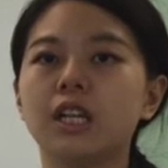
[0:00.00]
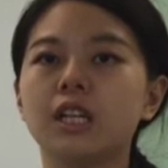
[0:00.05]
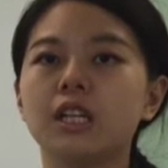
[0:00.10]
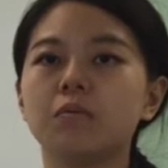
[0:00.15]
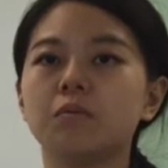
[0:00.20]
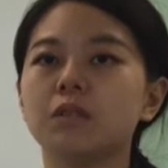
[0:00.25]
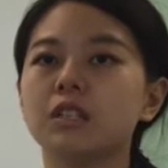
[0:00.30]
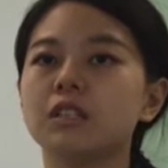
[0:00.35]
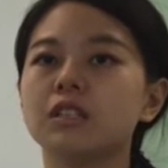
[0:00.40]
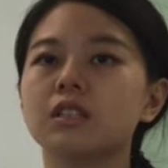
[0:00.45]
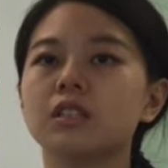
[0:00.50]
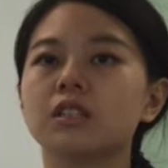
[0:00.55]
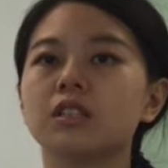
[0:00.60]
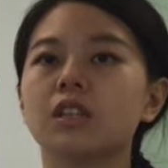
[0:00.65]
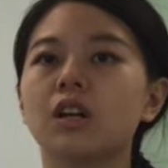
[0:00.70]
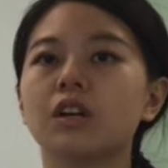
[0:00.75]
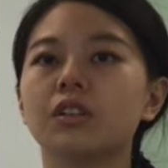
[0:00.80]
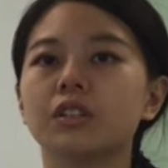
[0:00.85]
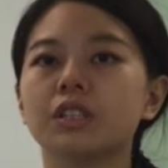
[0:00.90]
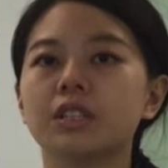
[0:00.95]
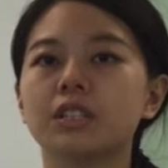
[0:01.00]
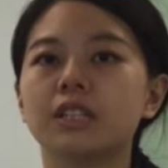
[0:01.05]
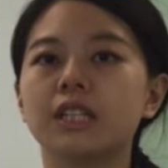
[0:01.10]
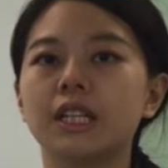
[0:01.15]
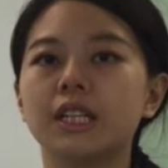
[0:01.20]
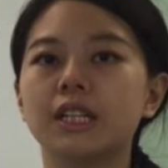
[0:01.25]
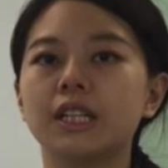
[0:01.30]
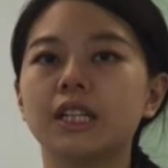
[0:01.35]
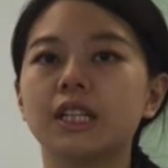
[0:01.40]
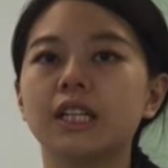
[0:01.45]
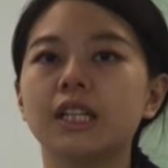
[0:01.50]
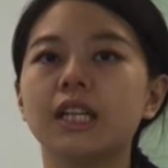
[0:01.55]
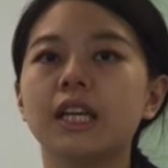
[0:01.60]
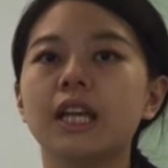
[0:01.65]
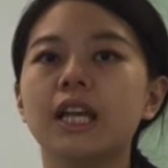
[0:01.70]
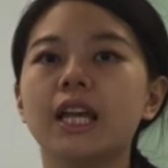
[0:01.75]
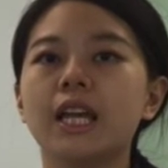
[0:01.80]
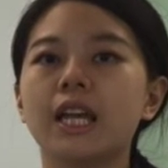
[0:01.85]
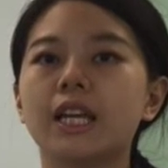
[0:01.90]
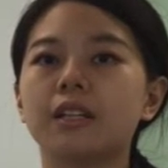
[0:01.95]
It means it's understanding
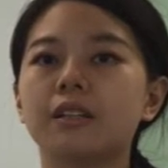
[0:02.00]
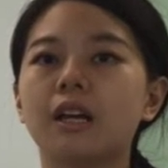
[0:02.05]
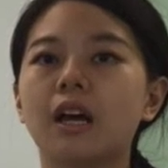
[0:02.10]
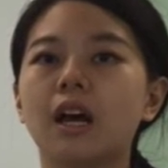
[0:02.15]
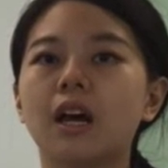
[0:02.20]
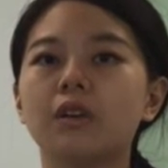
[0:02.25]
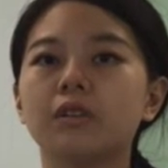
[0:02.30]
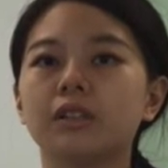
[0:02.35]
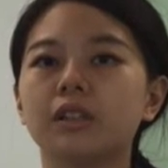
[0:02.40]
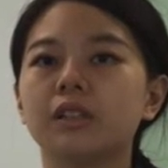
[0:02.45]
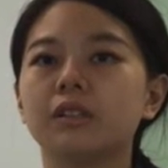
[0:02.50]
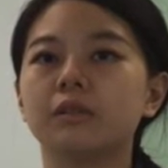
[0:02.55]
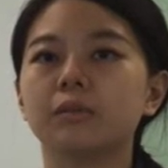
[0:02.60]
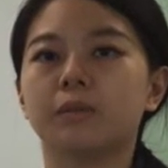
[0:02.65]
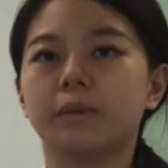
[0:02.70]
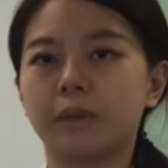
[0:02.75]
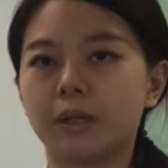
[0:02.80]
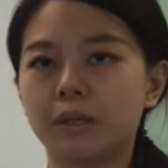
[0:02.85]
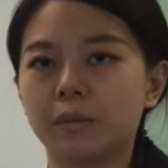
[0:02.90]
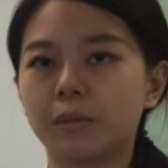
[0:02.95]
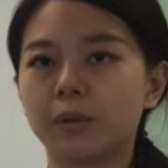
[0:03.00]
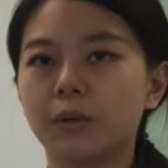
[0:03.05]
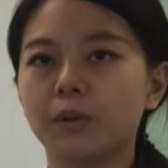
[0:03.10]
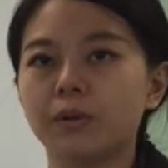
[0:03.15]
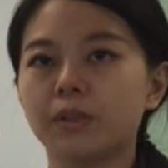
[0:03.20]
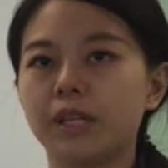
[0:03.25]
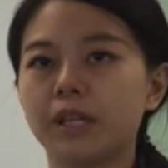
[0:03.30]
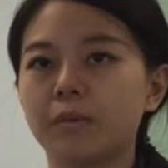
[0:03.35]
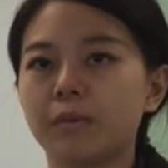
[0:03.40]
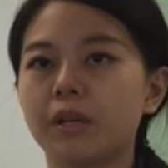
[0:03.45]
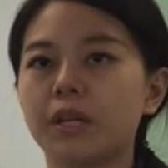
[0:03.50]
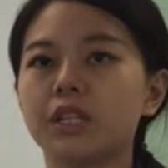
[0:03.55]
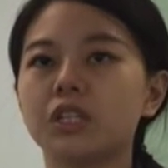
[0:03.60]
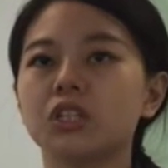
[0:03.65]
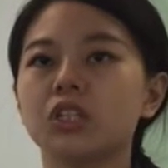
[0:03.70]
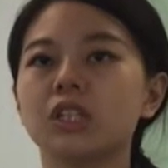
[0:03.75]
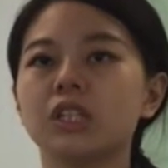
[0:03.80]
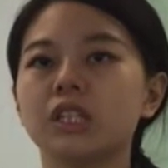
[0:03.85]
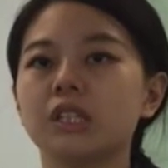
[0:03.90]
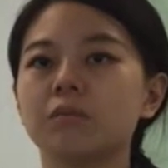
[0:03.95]
and how the people they're
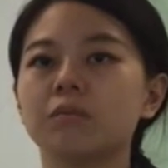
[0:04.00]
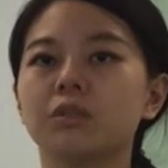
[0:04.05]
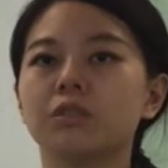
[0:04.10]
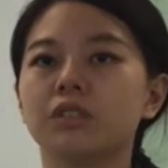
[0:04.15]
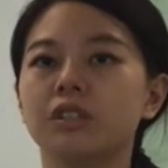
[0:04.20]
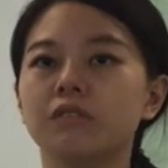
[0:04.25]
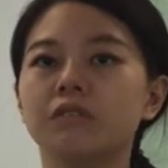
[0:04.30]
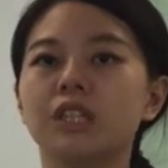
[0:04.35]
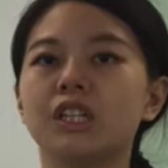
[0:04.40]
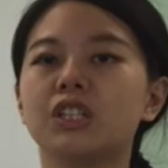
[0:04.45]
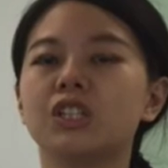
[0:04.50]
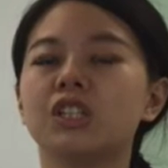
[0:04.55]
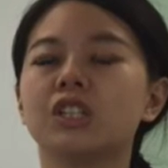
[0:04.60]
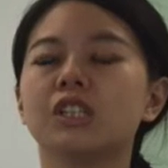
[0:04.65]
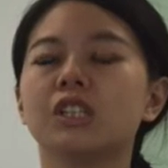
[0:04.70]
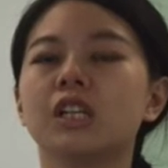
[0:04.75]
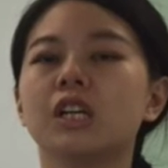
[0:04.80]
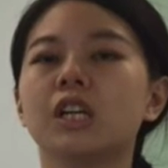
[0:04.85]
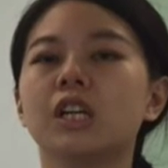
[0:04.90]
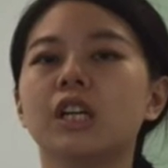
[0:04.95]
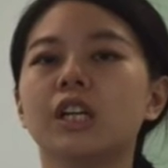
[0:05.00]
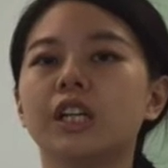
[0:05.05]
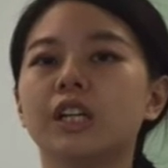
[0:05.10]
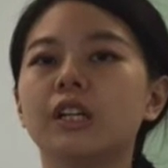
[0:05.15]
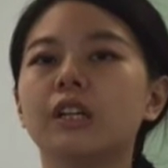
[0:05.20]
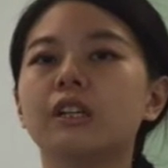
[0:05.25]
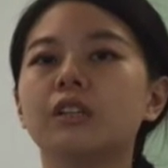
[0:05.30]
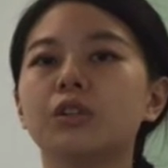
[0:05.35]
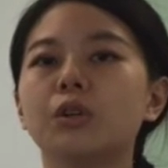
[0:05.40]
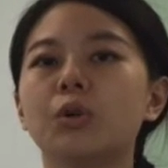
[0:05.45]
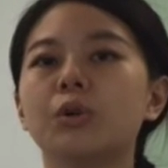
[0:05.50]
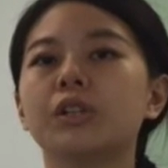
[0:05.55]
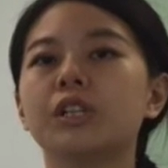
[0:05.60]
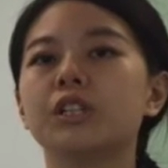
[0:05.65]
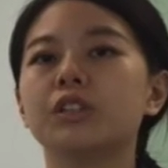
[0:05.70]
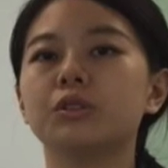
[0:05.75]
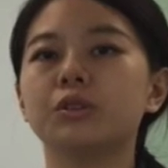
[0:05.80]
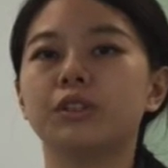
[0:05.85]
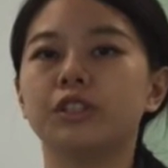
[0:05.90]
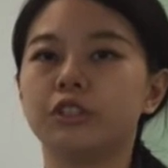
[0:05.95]
managing their motivation in order
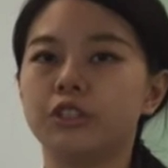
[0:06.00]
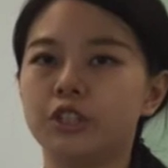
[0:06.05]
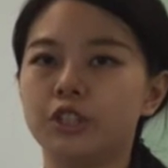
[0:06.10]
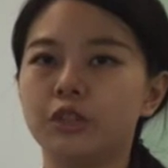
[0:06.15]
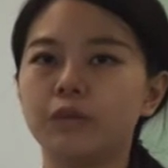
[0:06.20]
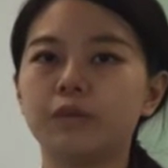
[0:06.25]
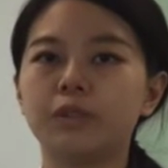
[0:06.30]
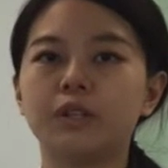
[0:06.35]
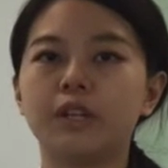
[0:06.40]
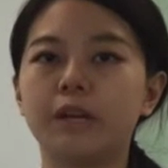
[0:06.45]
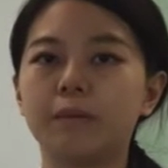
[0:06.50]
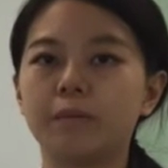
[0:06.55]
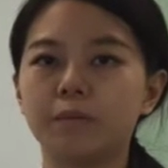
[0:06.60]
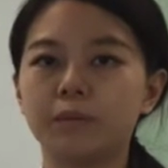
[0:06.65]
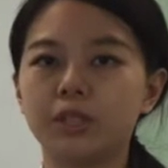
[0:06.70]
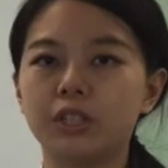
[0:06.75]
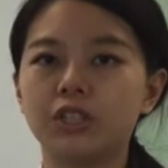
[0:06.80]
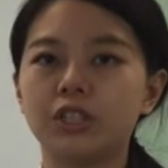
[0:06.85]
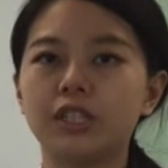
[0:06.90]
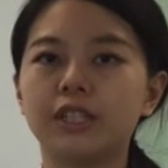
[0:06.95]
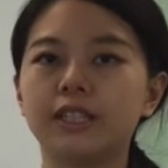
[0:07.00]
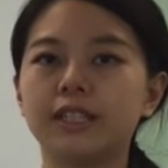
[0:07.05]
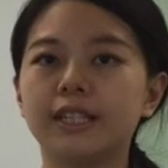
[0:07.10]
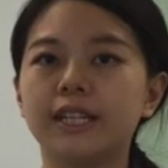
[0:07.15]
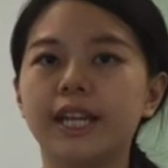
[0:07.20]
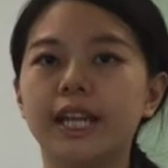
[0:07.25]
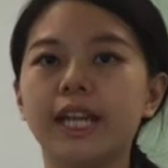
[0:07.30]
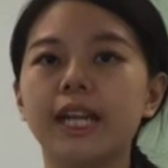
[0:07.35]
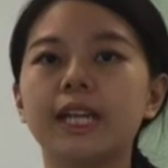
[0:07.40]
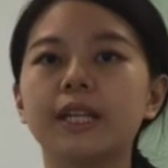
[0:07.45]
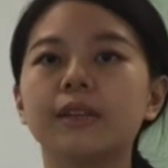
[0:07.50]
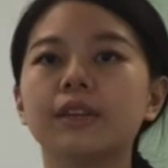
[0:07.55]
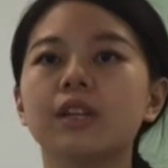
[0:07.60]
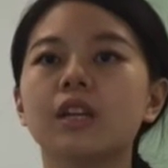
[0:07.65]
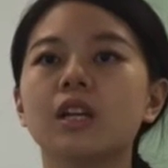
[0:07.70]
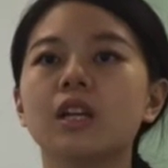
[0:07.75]
to achieve the ambition in the end.